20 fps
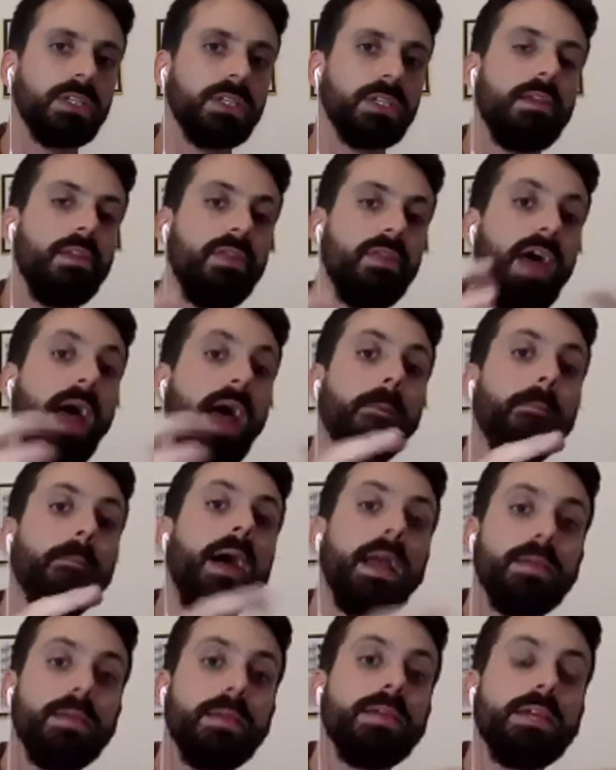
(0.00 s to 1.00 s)
that
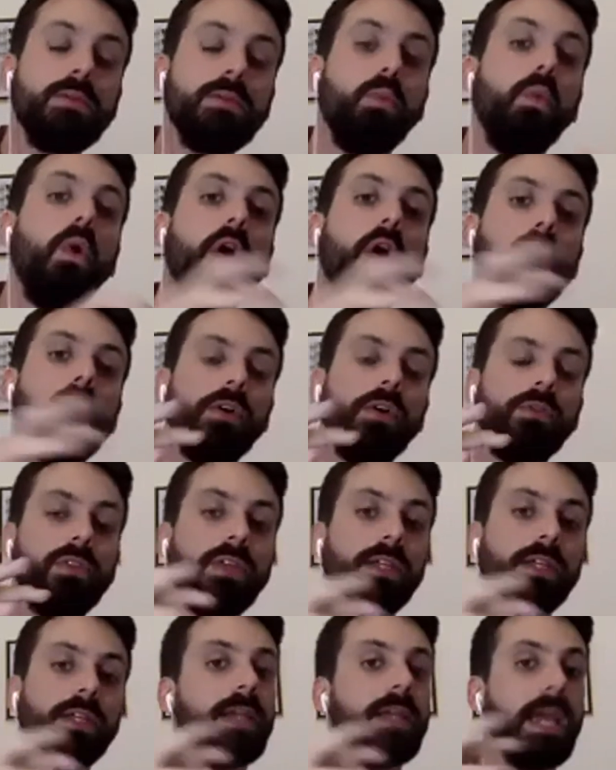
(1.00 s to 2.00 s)
might be one of
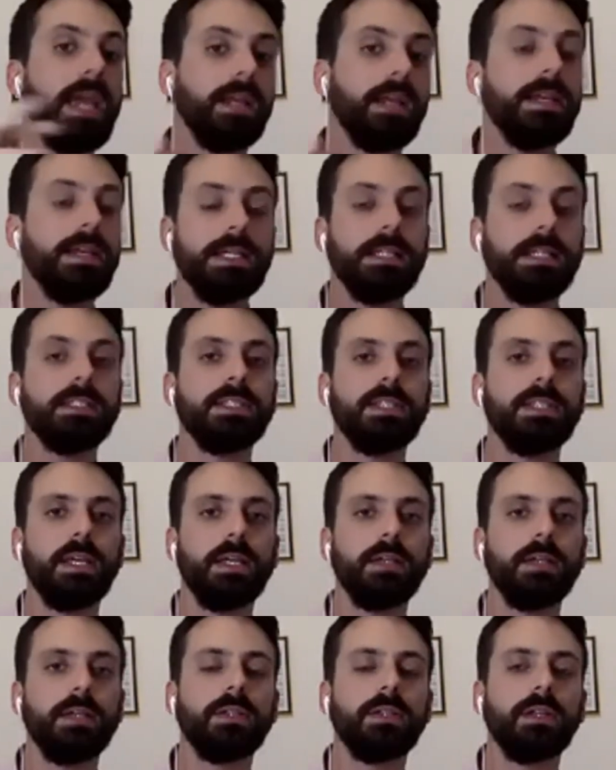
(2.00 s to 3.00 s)
the techniques
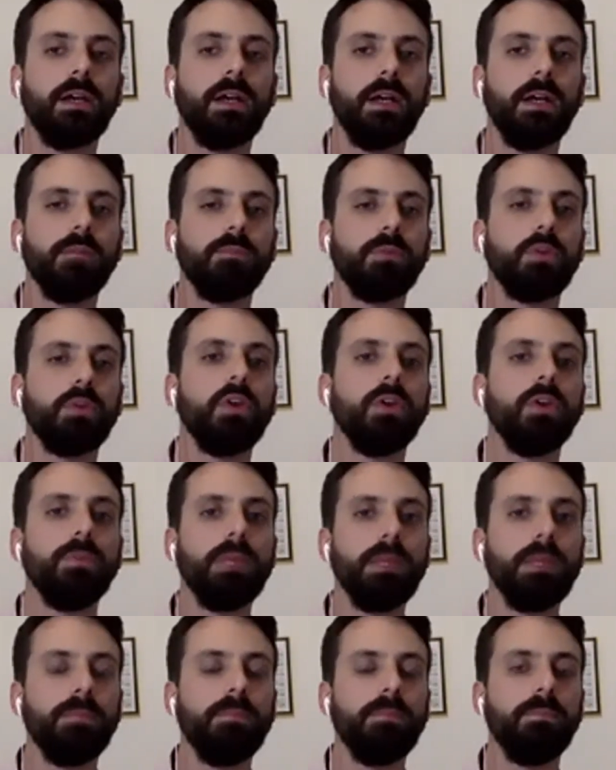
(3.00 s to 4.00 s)
that um, could
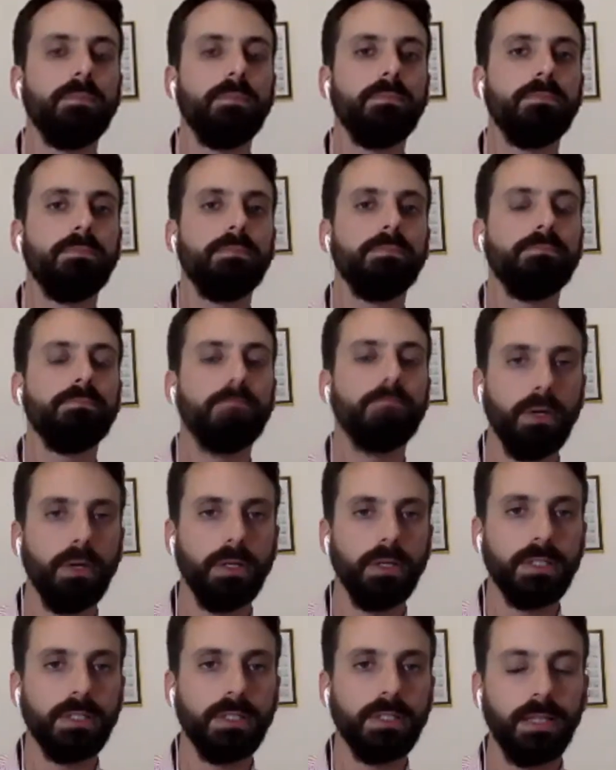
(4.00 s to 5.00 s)
be
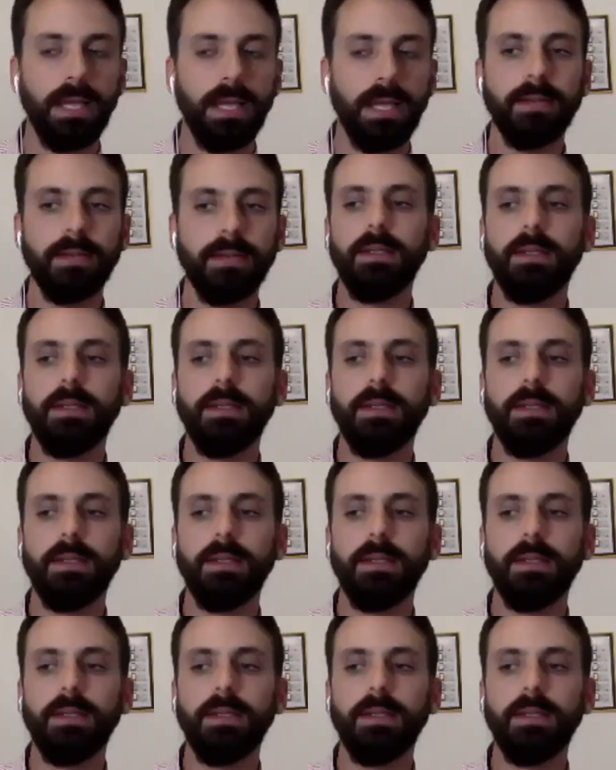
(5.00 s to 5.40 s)
put to that.